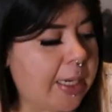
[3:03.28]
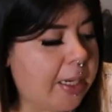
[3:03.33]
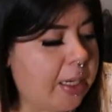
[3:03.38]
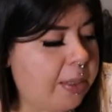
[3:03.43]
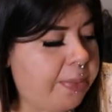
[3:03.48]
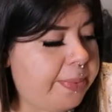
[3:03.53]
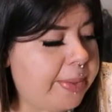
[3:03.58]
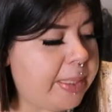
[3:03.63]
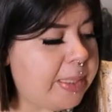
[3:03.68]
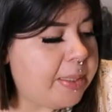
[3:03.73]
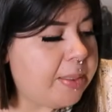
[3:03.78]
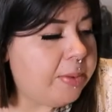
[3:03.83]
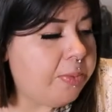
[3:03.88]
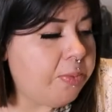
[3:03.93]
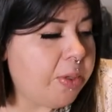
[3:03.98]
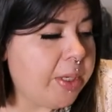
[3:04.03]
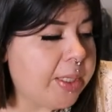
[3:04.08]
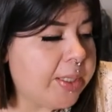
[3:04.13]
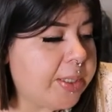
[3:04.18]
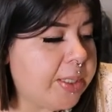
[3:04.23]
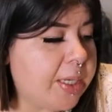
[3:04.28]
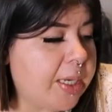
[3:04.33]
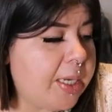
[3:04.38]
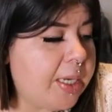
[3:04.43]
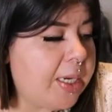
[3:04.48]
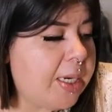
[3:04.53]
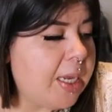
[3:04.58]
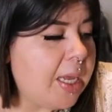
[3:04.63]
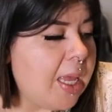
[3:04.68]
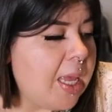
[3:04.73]
I hope it works
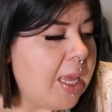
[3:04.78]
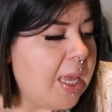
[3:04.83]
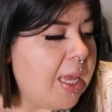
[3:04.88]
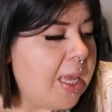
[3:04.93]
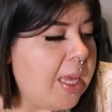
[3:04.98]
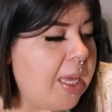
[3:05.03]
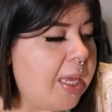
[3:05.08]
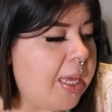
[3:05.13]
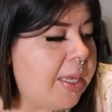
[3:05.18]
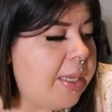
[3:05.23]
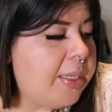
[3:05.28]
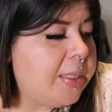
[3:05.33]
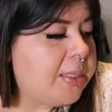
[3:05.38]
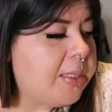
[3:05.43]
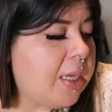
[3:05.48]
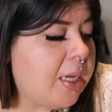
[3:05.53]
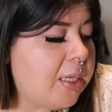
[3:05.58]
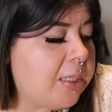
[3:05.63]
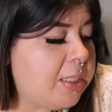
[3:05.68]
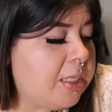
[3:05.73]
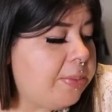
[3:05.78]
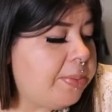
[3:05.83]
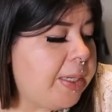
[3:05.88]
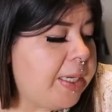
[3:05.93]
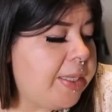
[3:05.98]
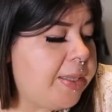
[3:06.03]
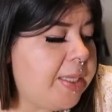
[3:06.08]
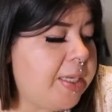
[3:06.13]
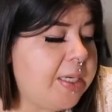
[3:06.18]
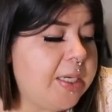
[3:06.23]
good. It's also
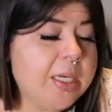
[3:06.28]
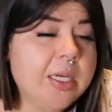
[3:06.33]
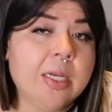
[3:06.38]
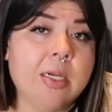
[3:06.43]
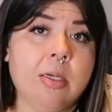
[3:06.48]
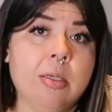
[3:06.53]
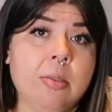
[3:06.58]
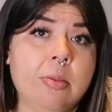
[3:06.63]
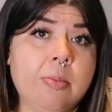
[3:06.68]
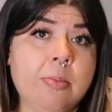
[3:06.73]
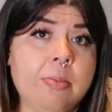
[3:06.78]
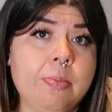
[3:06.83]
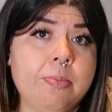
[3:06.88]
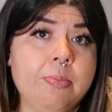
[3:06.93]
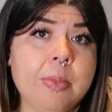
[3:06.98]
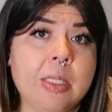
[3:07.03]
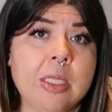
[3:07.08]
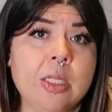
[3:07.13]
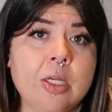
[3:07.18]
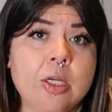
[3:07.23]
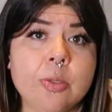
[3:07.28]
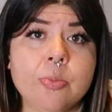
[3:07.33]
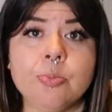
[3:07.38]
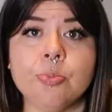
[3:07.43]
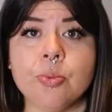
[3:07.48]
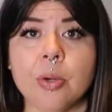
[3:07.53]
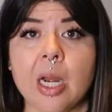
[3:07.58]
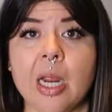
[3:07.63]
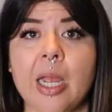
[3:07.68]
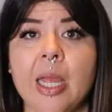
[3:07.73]
by the Nicole Miller
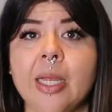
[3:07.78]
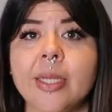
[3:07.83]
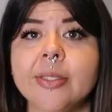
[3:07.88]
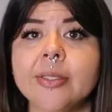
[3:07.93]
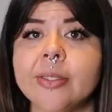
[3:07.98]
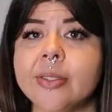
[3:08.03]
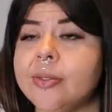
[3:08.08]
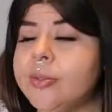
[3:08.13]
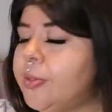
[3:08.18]
brand.